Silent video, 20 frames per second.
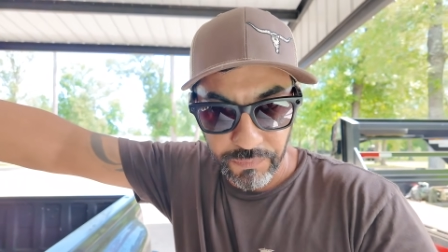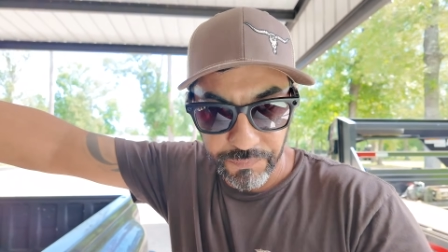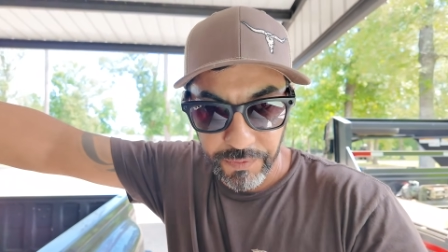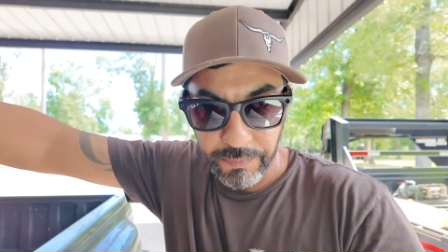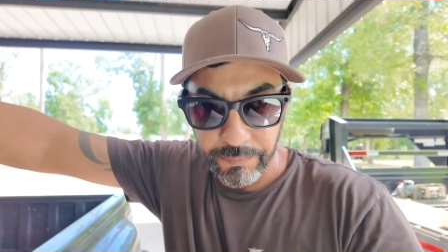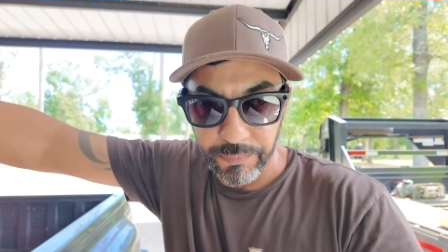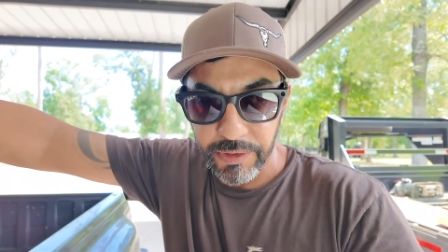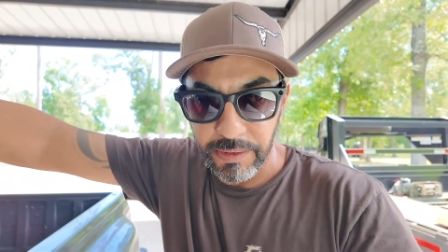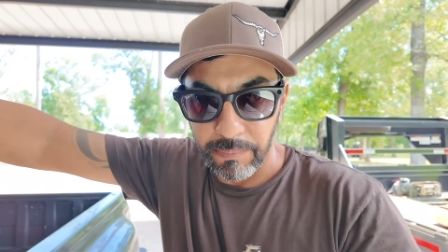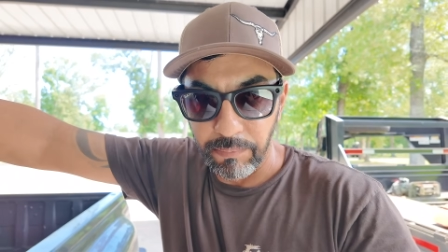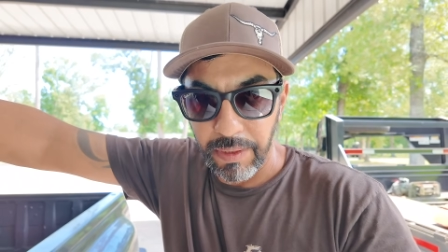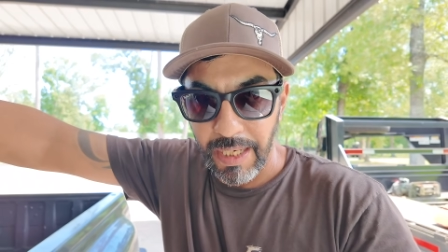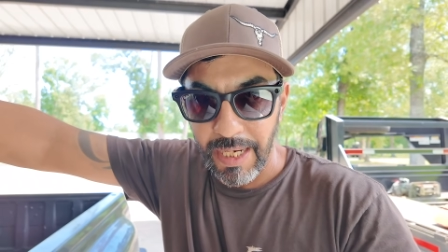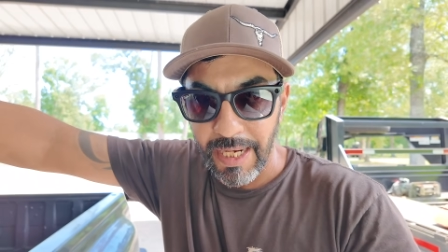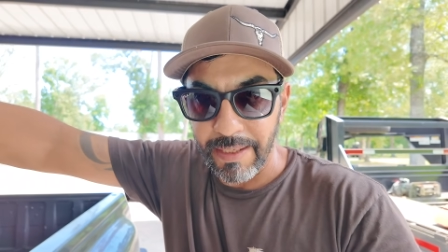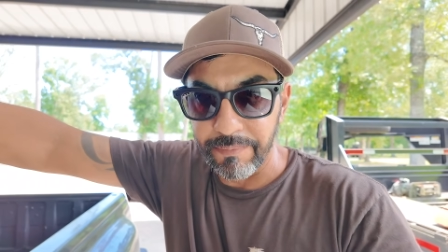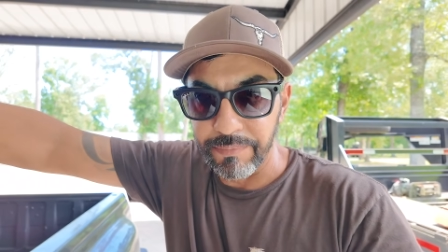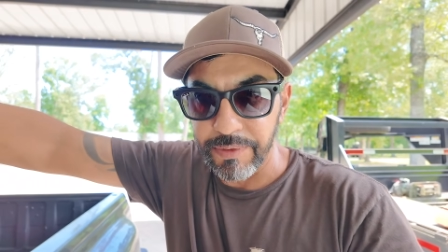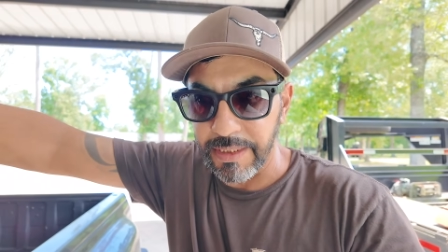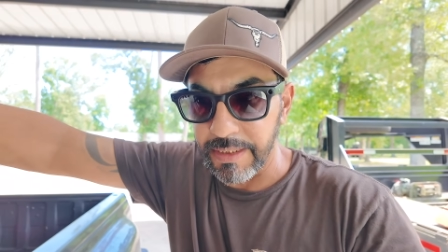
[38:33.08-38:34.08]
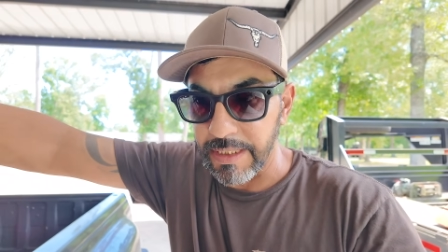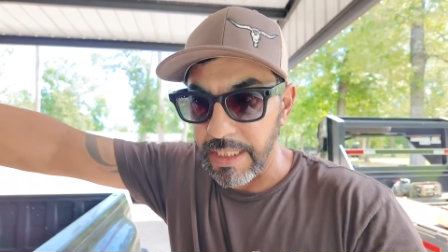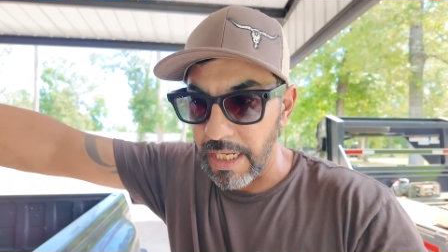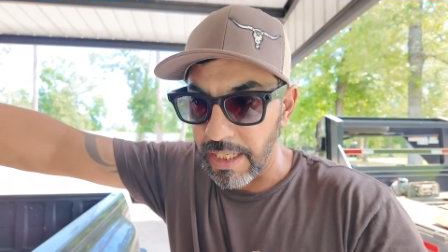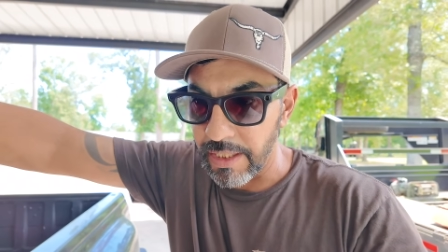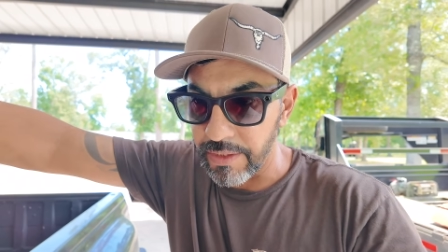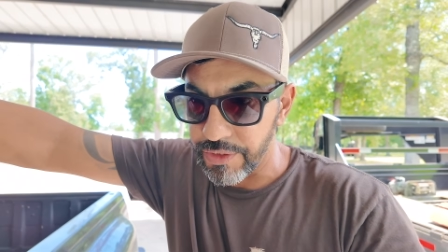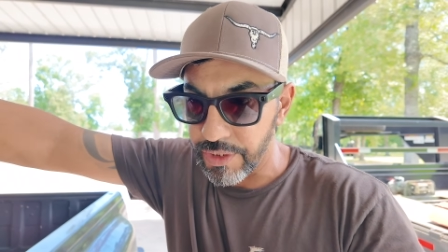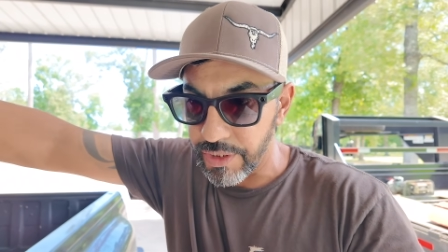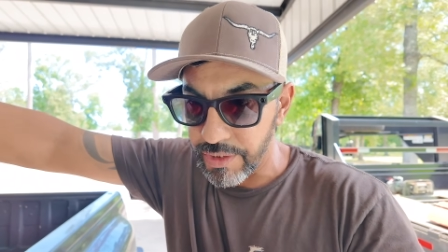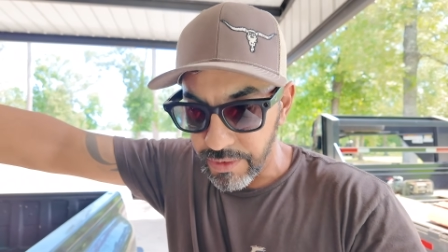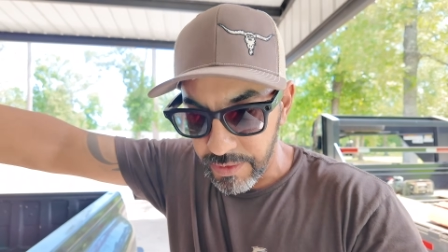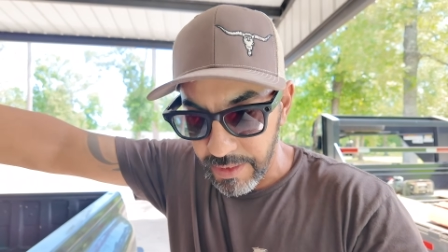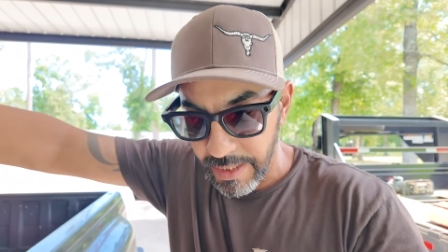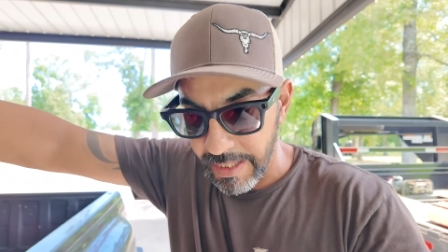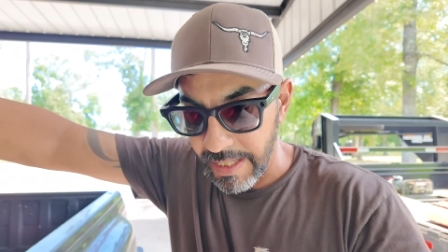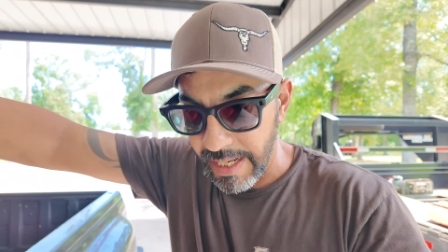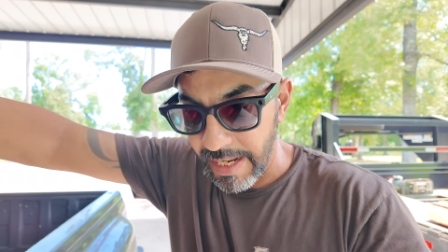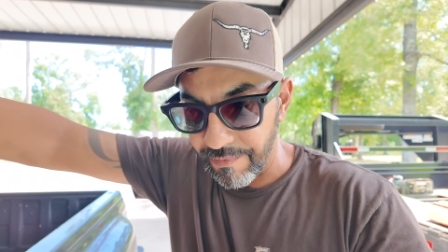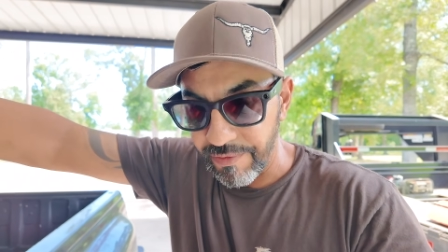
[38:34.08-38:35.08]
from Sublime Technologies.
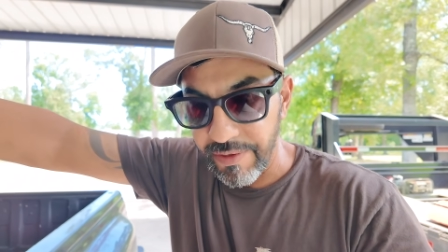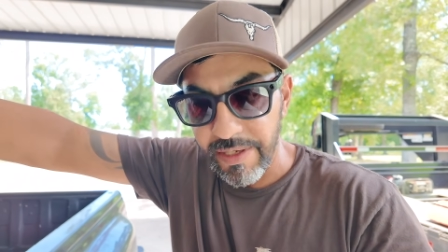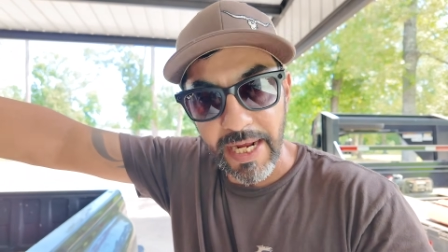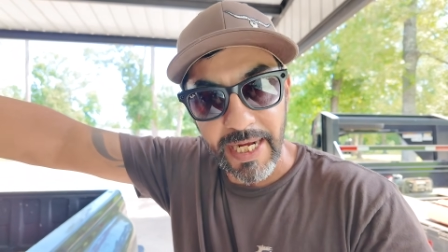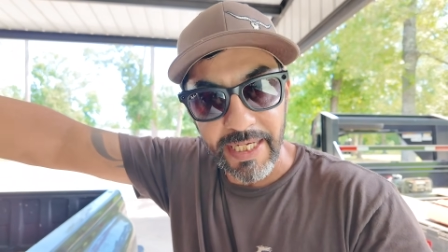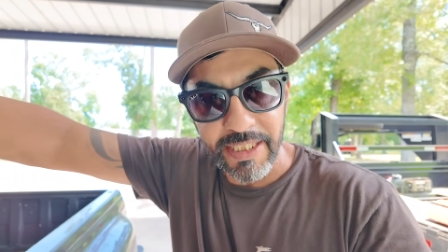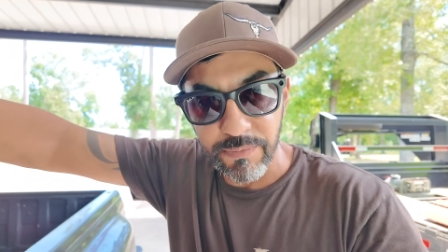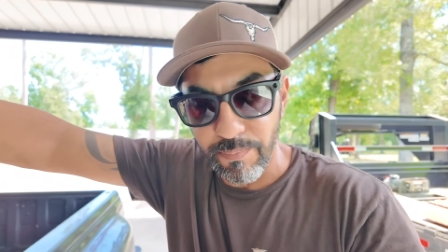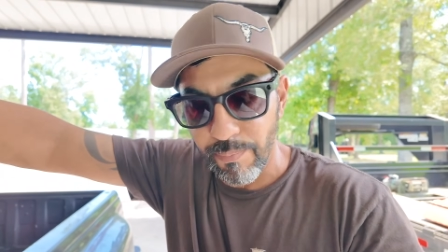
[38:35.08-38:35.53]
They have a nice